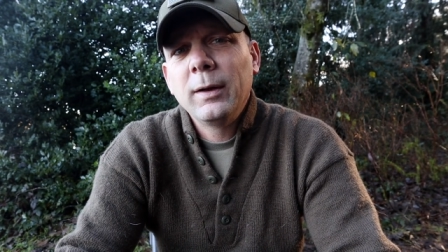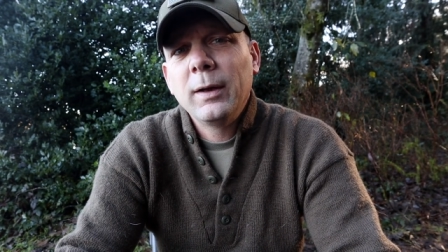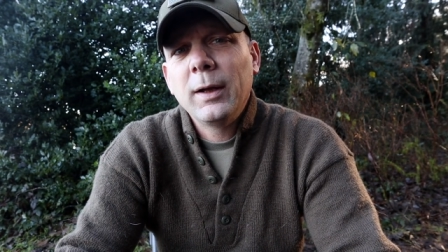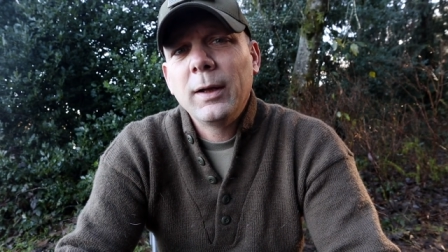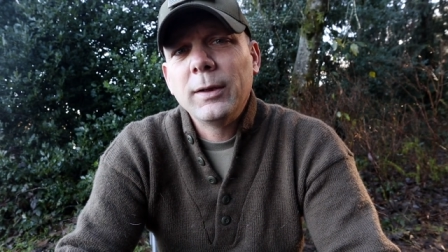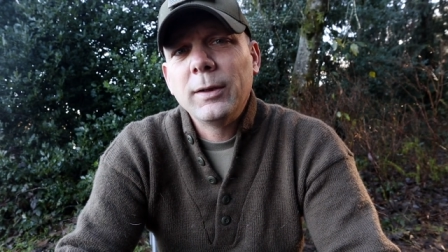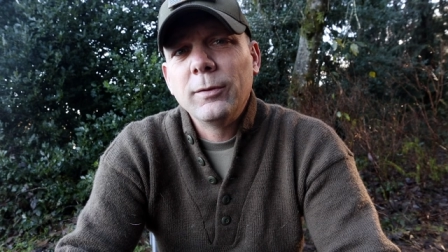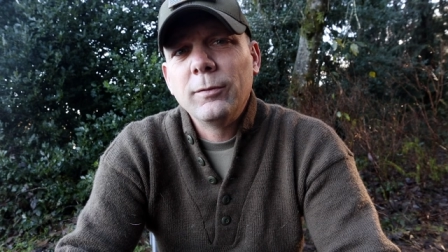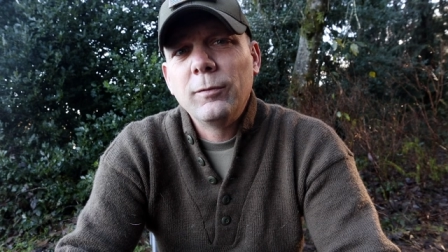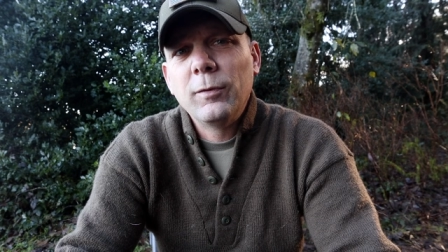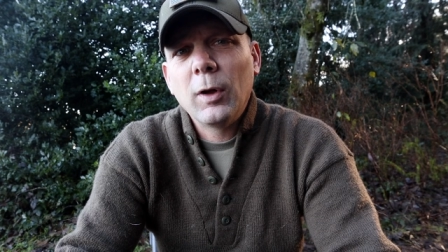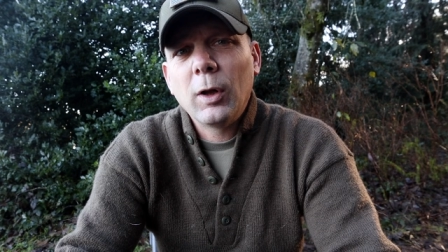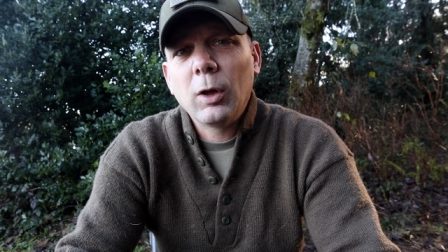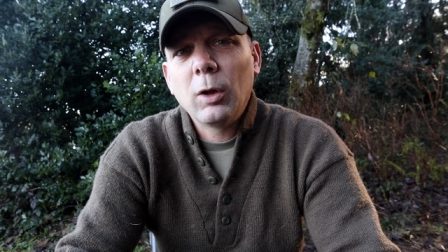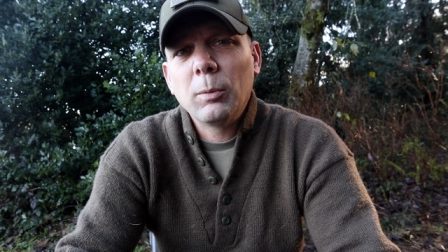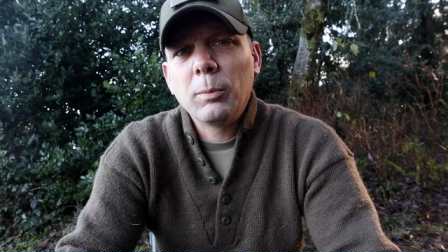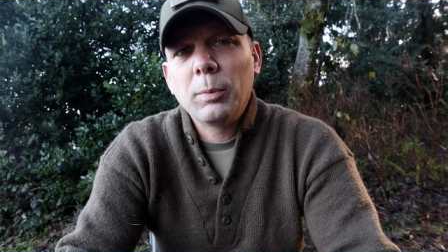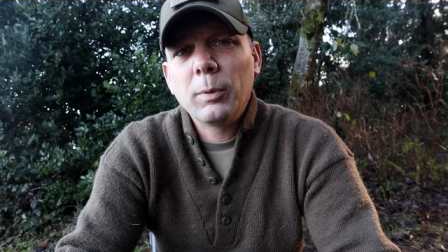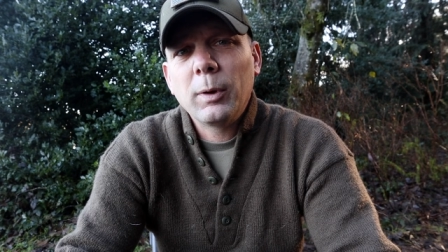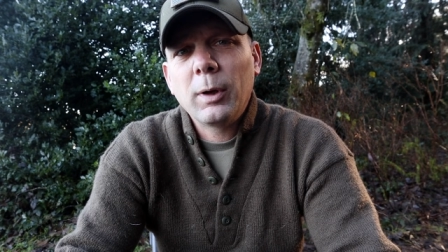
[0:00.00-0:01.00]
and
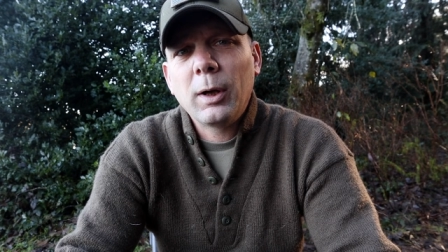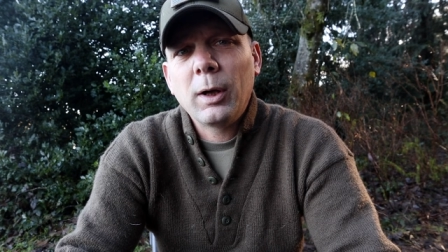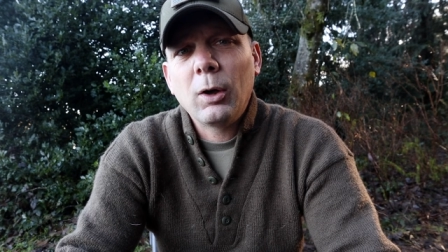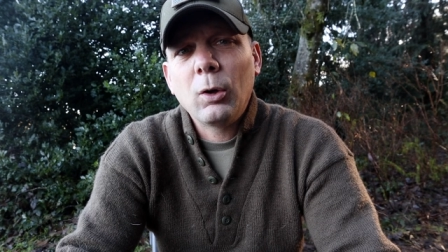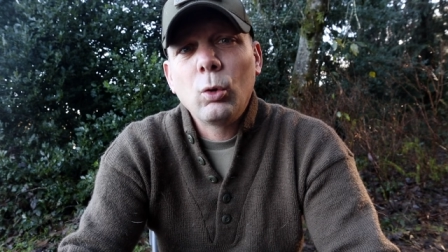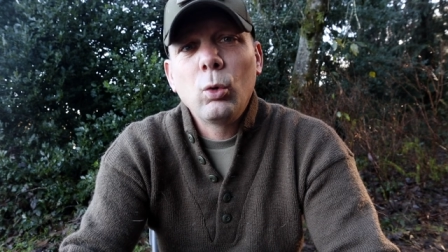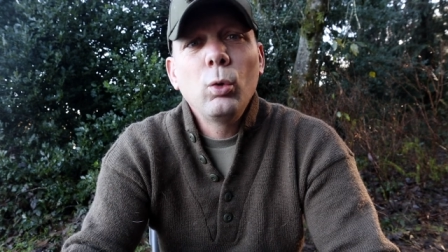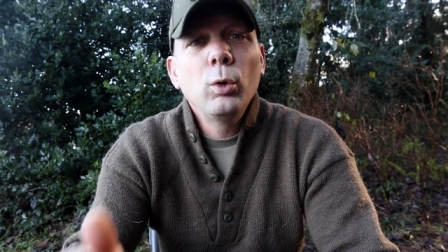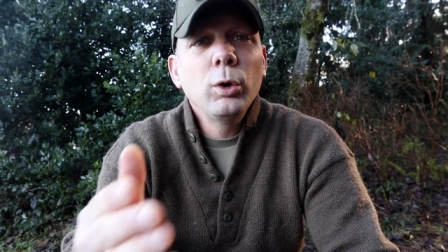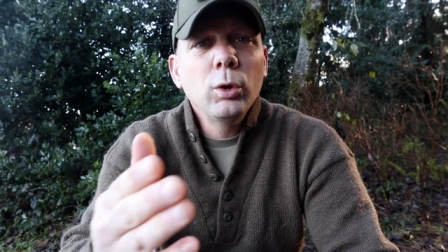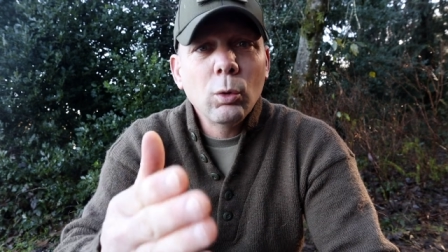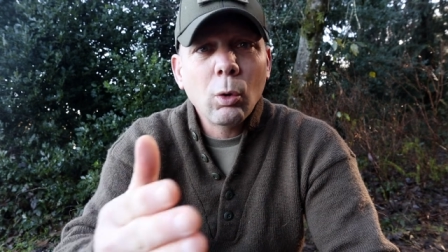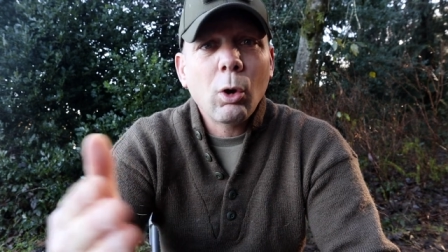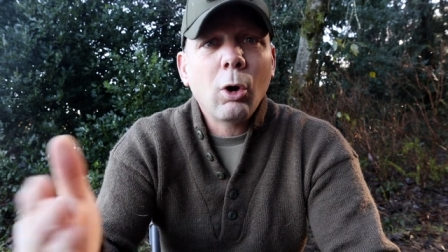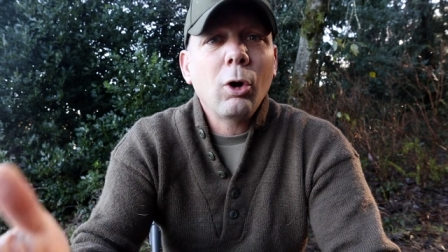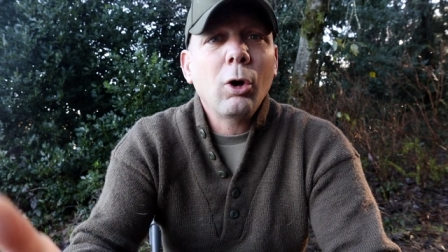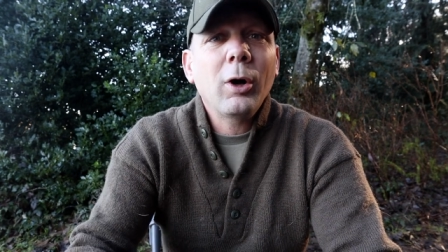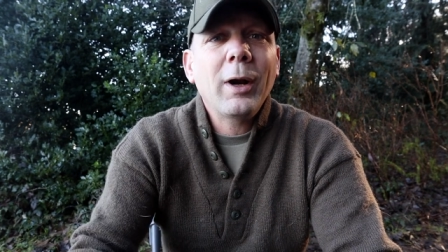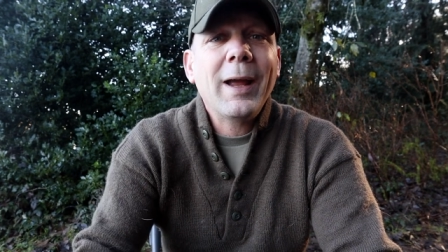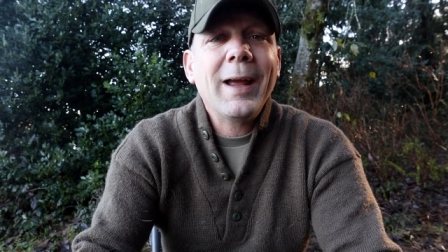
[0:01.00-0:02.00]
develop uh, who you
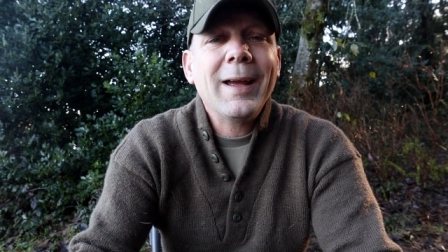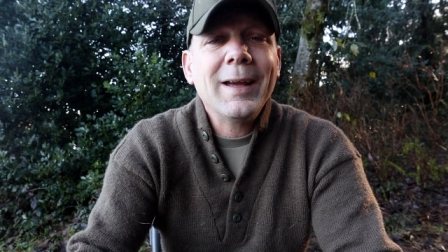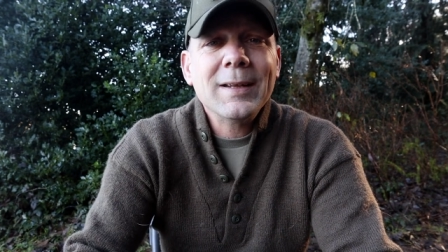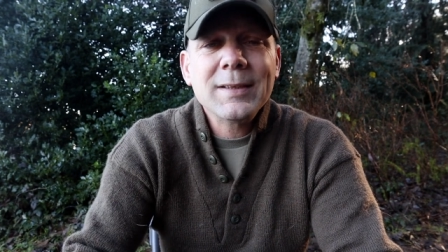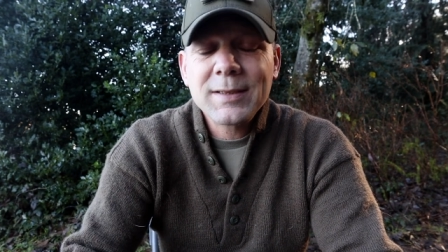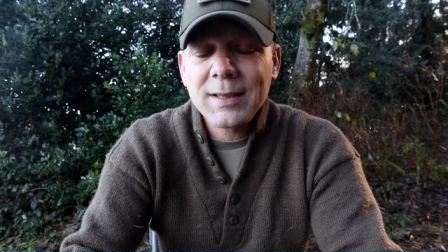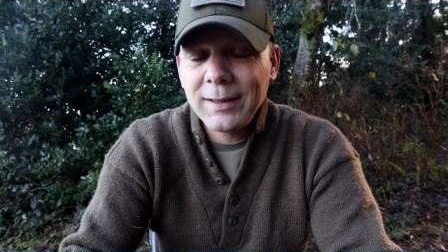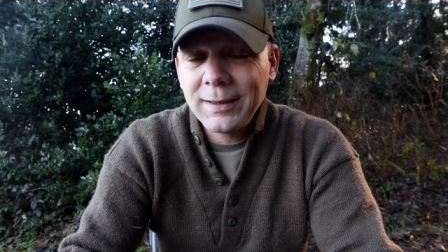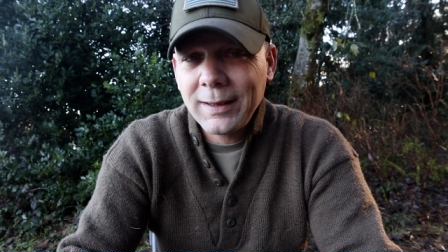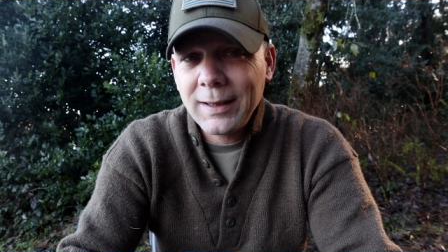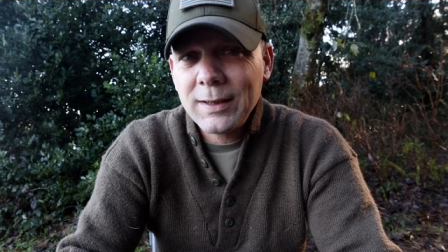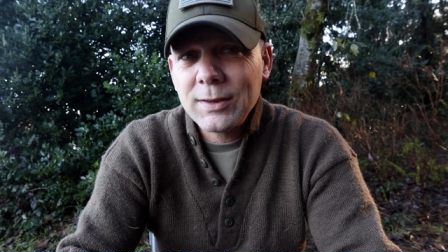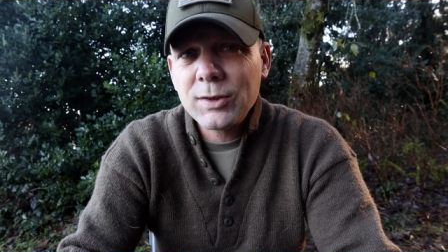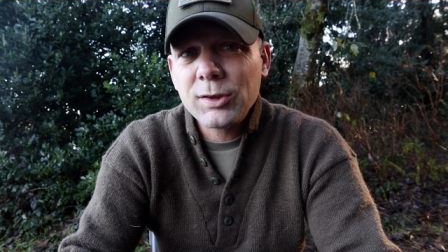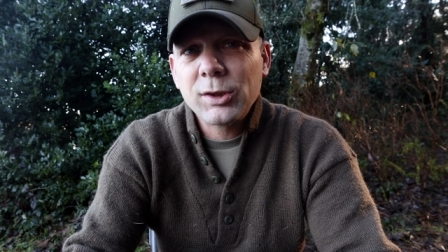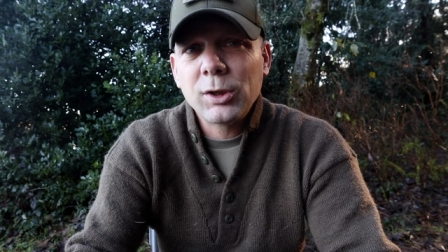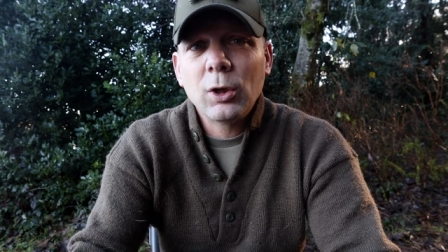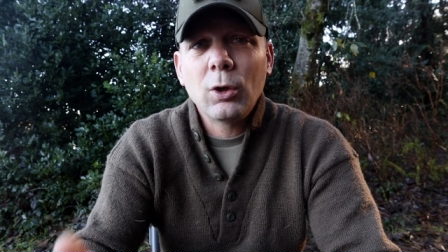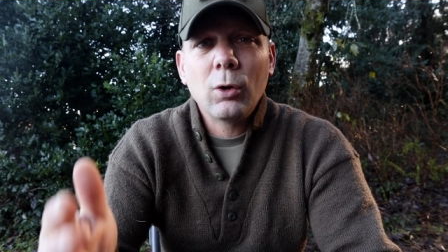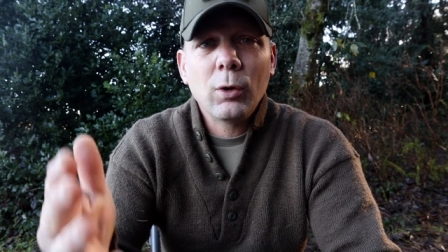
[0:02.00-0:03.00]
are as an
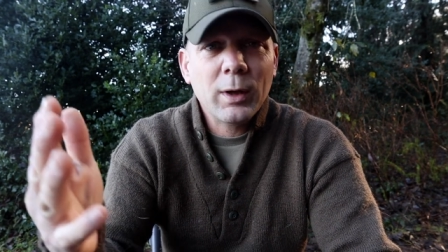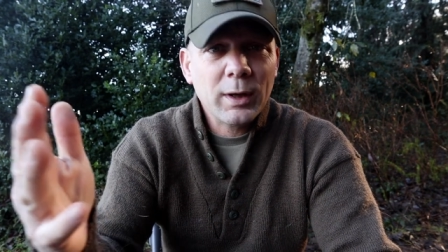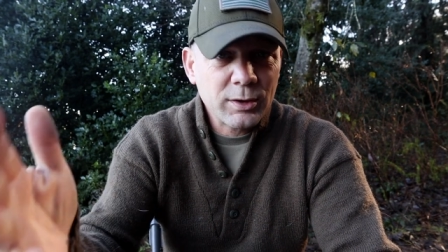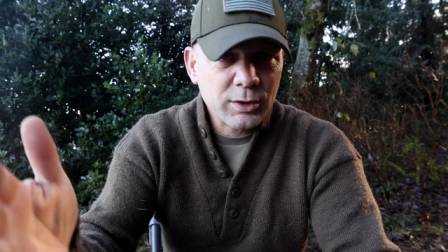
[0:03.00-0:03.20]
NCO,